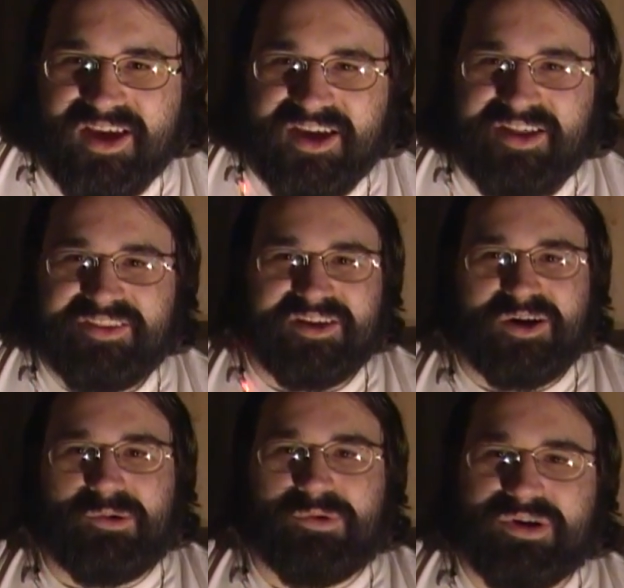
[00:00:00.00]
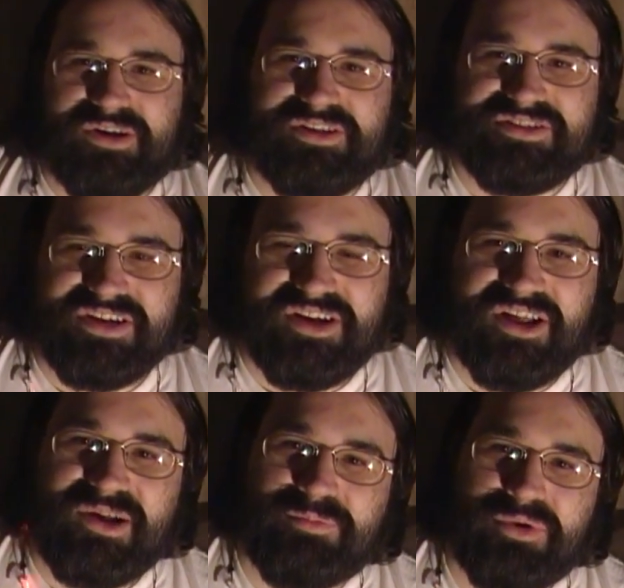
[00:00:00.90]
And there was
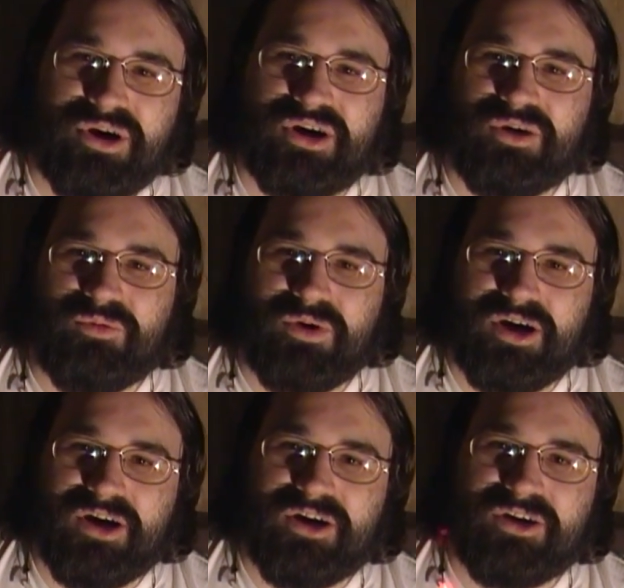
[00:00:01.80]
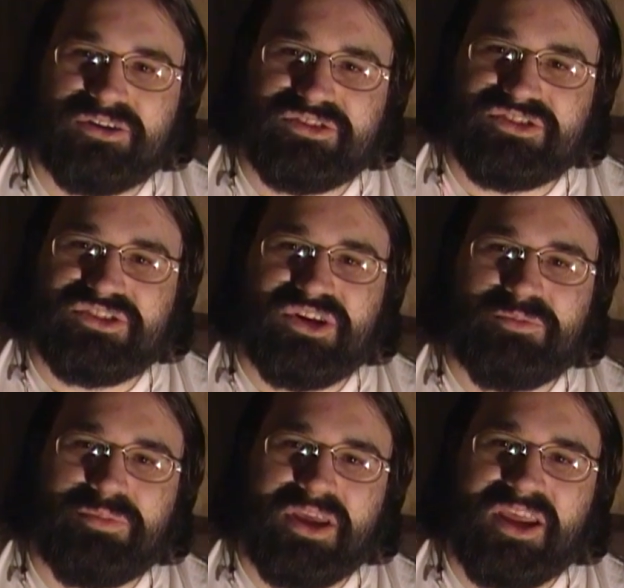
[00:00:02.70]
another part where
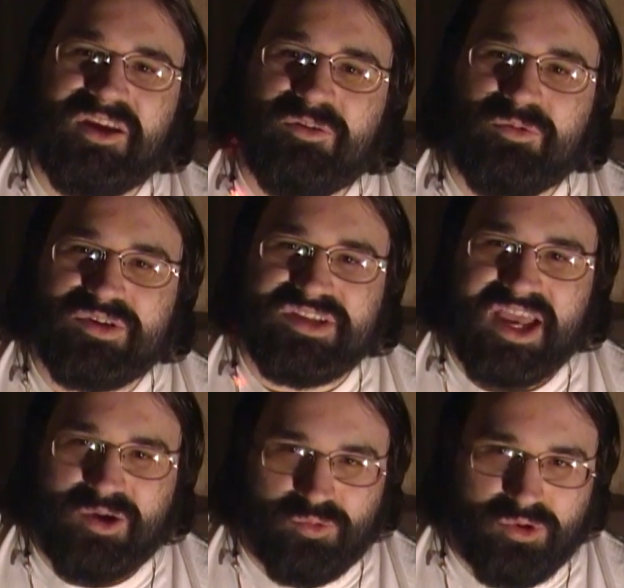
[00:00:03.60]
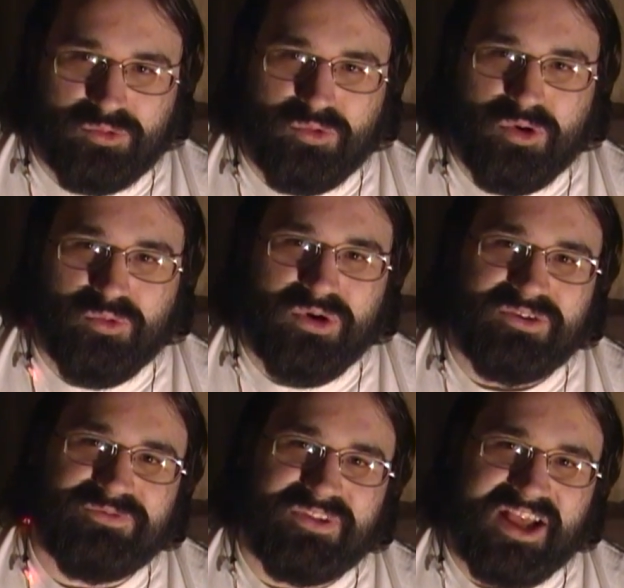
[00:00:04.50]
Snoopy was a World War
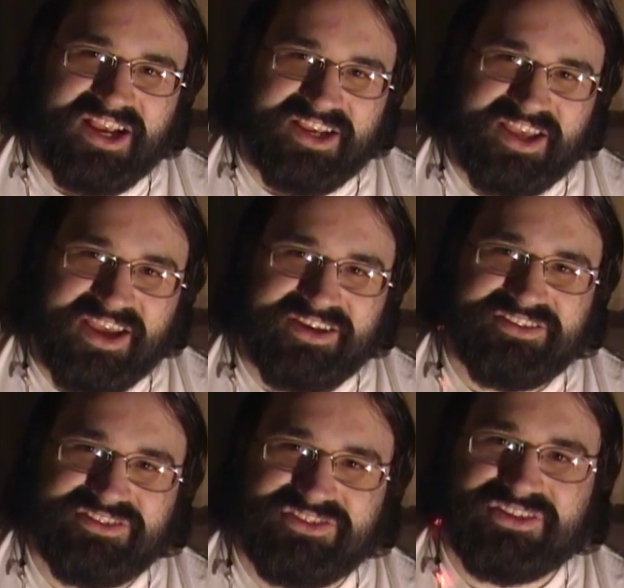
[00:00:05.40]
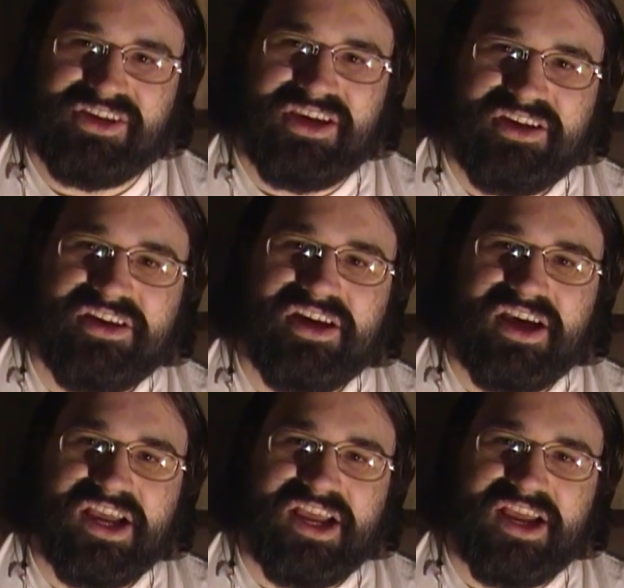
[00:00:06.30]
I flying ace.
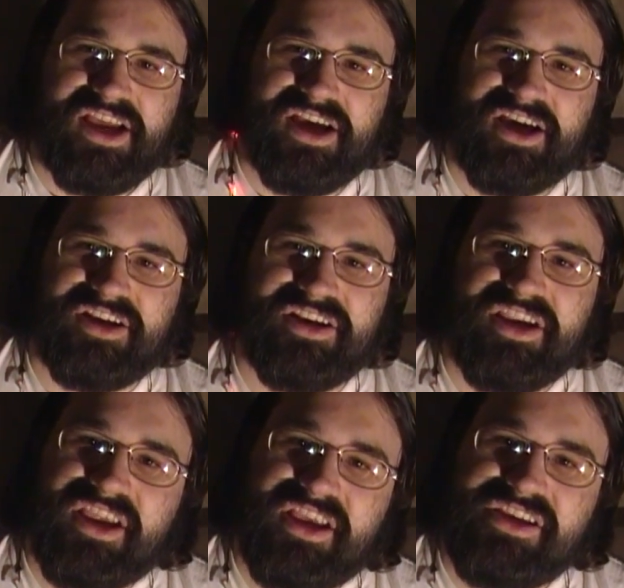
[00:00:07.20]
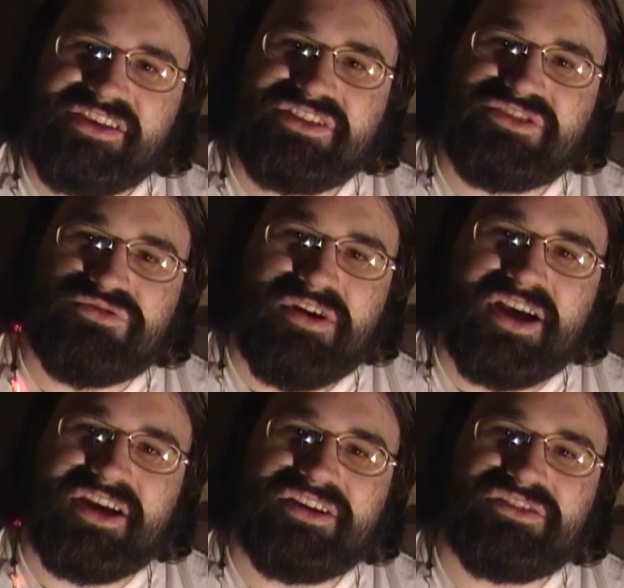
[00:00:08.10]
And he's
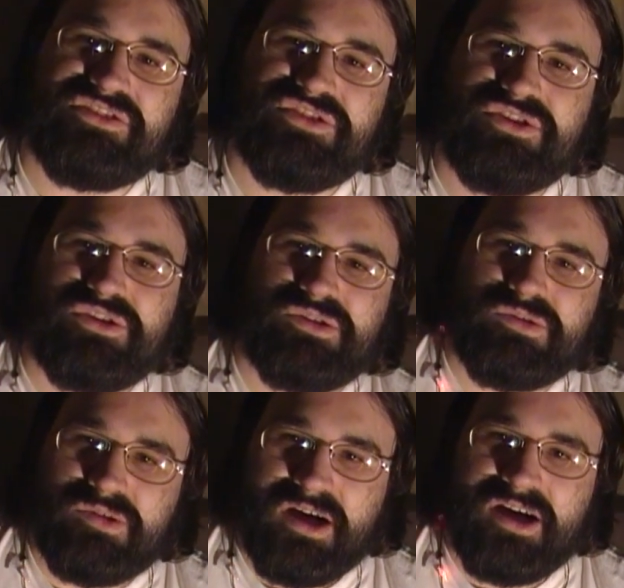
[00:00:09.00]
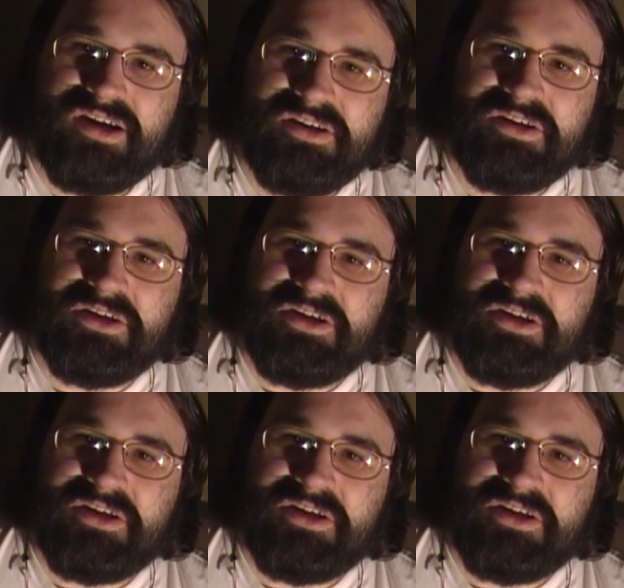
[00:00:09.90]
trying to